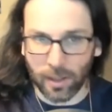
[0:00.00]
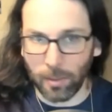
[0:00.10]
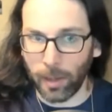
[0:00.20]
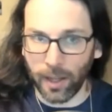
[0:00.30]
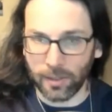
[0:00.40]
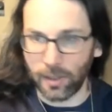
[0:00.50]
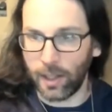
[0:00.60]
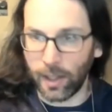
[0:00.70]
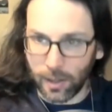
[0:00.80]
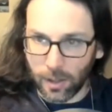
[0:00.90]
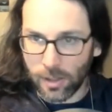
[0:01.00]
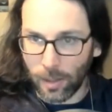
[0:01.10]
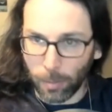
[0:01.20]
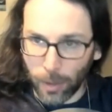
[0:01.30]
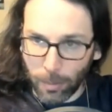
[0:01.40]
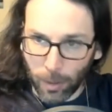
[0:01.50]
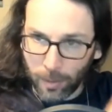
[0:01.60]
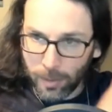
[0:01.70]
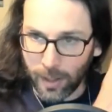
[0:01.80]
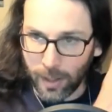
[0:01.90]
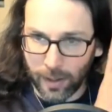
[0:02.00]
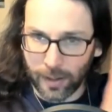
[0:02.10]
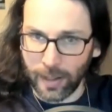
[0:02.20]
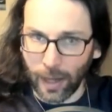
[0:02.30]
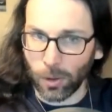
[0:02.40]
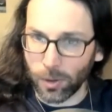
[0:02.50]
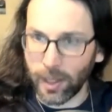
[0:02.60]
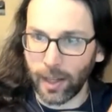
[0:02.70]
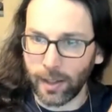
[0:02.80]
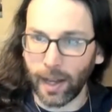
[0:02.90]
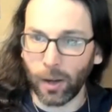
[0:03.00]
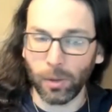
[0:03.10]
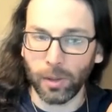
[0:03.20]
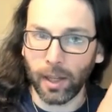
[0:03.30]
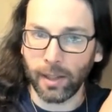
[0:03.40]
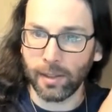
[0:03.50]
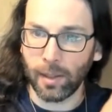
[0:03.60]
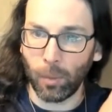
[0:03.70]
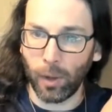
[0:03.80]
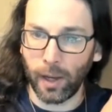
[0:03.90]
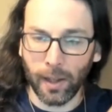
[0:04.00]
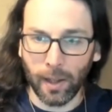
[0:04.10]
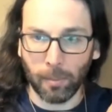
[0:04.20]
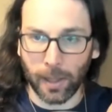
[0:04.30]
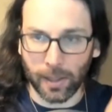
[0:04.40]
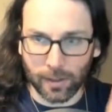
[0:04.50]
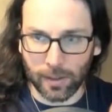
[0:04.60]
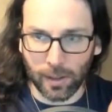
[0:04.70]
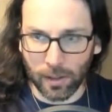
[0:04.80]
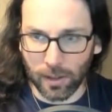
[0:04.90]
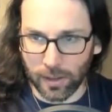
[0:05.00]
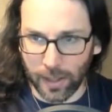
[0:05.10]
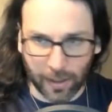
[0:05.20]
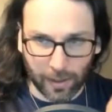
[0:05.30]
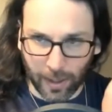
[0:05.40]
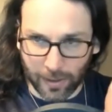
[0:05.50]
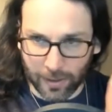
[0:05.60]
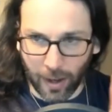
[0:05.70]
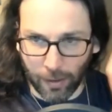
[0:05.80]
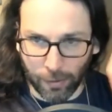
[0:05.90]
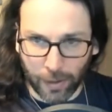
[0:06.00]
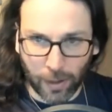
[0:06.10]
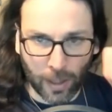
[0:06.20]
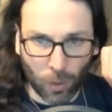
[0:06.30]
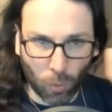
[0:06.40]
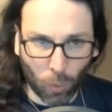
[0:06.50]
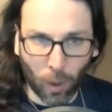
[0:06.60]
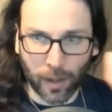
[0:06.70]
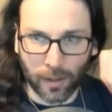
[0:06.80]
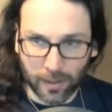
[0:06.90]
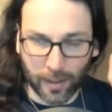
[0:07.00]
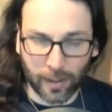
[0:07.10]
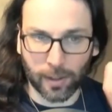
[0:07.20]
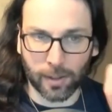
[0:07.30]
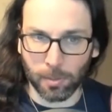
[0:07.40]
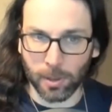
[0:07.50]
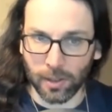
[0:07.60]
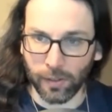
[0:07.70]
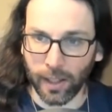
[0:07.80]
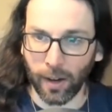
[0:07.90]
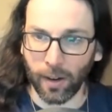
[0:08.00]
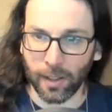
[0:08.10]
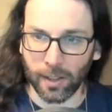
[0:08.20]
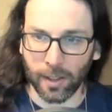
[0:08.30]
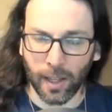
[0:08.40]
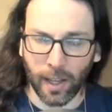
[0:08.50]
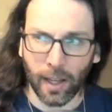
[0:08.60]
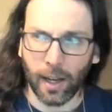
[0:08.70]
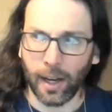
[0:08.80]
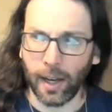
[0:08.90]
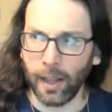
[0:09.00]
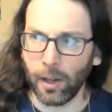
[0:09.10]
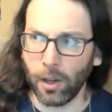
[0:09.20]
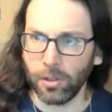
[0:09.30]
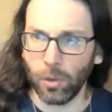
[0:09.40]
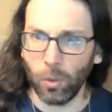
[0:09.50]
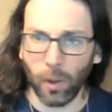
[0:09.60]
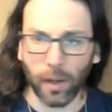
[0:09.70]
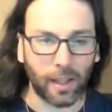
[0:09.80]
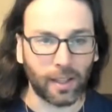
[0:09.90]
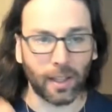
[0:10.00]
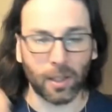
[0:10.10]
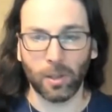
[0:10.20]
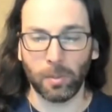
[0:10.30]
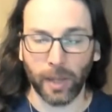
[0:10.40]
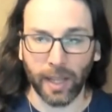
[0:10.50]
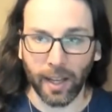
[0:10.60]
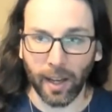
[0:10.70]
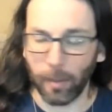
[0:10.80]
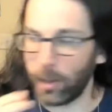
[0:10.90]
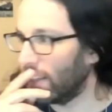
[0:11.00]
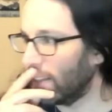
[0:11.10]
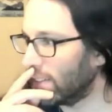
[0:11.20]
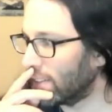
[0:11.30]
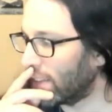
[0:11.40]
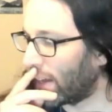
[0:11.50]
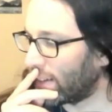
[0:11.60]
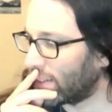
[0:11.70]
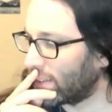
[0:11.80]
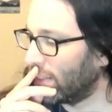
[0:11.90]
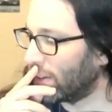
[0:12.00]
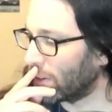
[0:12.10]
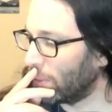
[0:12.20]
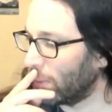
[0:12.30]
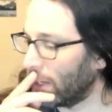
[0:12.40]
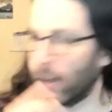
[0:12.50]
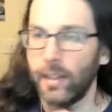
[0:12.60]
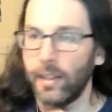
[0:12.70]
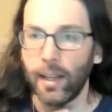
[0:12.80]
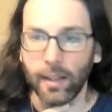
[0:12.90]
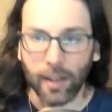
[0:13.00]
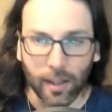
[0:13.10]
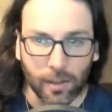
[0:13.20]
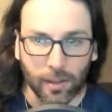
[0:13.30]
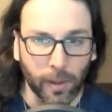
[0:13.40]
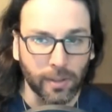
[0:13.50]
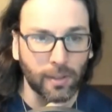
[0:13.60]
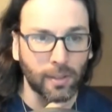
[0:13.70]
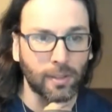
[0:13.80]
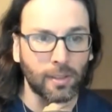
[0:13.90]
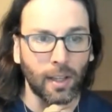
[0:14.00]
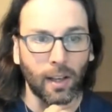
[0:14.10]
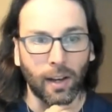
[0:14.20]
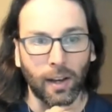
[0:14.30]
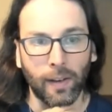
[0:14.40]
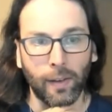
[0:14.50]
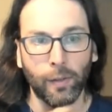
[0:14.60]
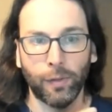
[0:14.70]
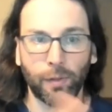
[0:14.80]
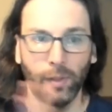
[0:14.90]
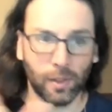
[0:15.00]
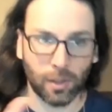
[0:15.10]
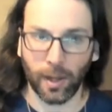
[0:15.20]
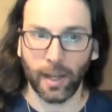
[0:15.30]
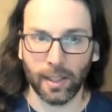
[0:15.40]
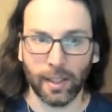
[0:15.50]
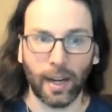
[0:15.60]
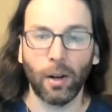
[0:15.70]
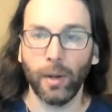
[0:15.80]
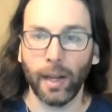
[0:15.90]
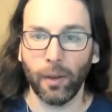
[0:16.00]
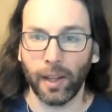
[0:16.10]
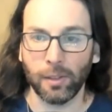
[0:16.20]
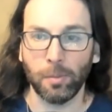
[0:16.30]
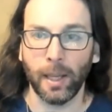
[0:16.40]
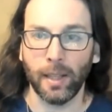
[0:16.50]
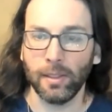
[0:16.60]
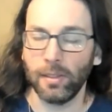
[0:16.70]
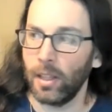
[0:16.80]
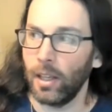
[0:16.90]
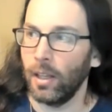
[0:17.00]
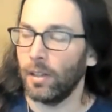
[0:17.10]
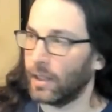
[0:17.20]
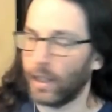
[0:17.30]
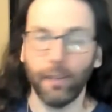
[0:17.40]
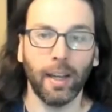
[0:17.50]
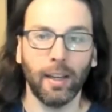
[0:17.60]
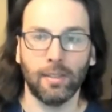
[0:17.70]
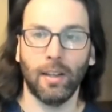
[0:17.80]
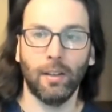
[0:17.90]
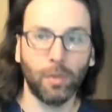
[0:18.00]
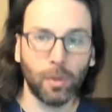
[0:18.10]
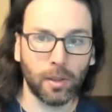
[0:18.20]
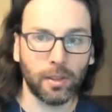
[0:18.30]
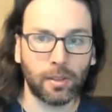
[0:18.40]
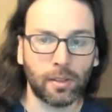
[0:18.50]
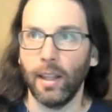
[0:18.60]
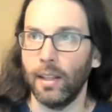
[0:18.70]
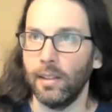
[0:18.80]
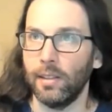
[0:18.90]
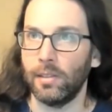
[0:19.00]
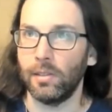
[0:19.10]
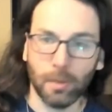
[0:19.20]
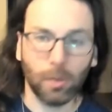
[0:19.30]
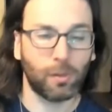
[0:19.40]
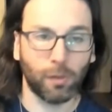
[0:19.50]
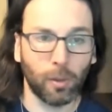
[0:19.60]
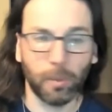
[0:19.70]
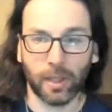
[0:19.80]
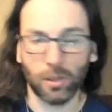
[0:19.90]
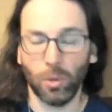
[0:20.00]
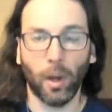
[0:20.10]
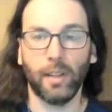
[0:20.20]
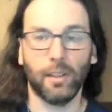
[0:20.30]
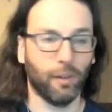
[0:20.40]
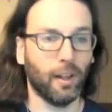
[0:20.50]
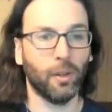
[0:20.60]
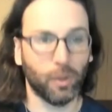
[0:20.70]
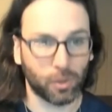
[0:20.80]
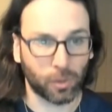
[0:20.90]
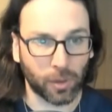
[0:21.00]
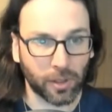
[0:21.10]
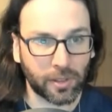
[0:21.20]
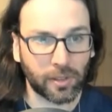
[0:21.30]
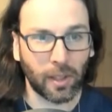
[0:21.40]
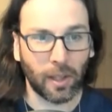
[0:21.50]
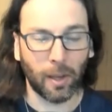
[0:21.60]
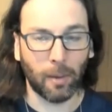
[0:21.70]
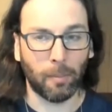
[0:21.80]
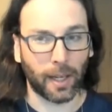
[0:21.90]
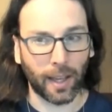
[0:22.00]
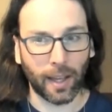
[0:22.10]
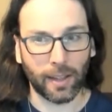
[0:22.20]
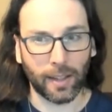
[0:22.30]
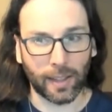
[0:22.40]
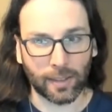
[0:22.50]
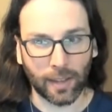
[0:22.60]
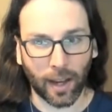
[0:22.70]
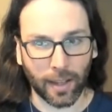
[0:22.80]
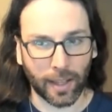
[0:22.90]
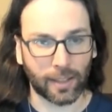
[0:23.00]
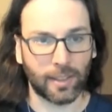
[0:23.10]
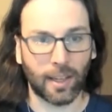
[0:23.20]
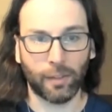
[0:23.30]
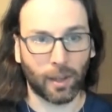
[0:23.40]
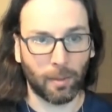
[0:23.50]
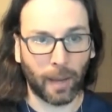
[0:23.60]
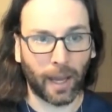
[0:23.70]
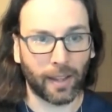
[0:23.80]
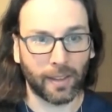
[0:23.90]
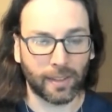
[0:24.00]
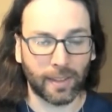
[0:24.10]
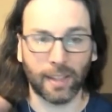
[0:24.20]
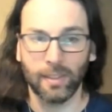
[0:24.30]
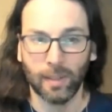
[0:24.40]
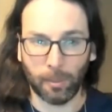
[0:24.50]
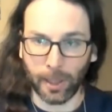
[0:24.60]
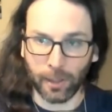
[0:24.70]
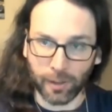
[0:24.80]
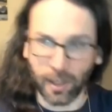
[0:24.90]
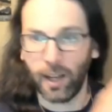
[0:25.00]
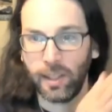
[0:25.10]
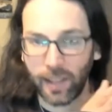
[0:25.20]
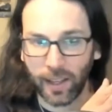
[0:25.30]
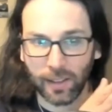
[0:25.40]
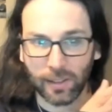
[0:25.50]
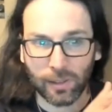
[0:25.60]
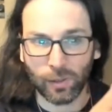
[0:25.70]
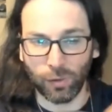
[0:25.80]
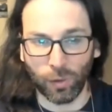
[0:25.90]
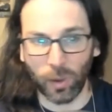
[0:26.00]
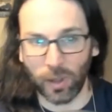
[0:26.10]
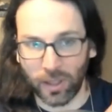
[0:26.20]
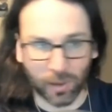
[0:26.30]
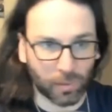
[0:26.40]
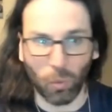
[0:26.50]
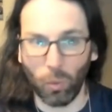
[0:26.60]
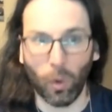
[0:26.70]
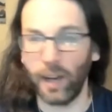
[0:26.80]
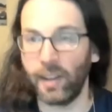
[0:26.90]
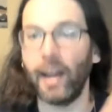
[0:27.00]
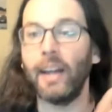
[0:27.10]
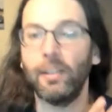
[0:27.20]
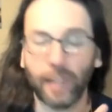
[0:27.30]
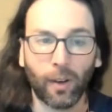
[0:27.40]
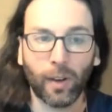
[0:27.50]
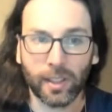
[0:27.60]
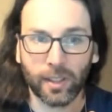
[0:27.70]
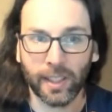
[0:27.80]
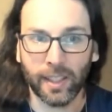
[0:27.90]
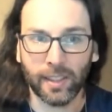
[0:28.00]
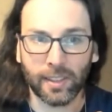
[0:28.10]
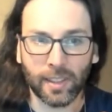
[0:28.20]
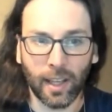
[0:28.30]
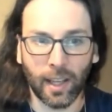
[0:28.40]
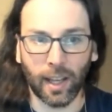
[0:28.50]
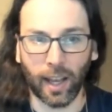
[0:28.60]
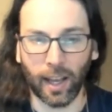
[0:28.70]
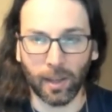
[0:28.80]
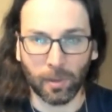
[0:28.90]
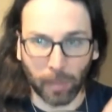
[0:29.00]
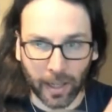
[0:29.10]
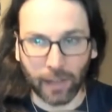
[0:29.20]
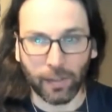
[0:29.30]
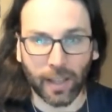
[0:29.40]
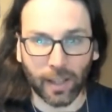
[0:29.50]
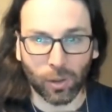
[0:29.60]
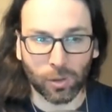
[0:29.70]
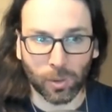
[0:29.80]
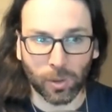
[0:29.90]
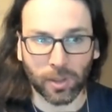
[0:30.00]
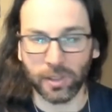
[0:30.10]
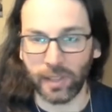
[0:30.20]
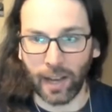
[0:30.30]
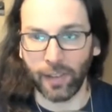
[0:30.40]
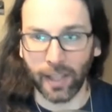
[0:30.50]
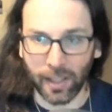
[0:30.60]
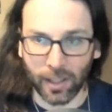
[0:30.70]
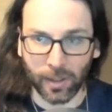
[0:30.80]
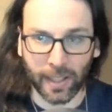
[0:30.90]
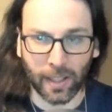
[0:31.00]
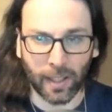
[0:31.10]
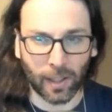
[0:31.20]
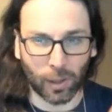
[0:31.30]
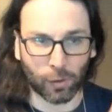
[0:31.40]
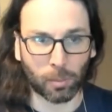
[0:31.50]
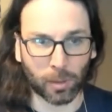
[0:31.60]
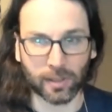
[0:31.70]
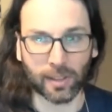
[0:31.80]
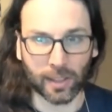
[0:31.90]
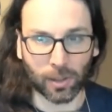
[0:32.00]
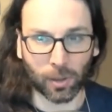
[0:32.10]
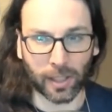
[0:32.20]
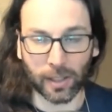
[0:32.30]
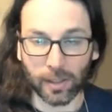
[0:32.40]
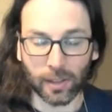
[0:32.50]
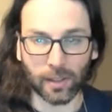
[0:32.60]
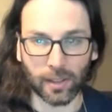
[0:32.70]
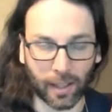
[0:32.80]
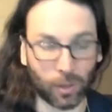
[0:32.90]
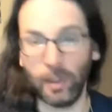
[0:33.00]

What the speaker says: some biasing and there's some pre-prompt that narrows that down somewhat, but it's still like, it's not a very one singular specific character. And then also one thing that you're bringing up is that there can be unintended consequences of trying to narrow down that space. Giving it a set of rules is useful because you want it to follow those rules. But again, that's not like a set of commands. That's a bit of context for what kind of character it is. And by giving it those rules and having it agree, you've implicitly told it, you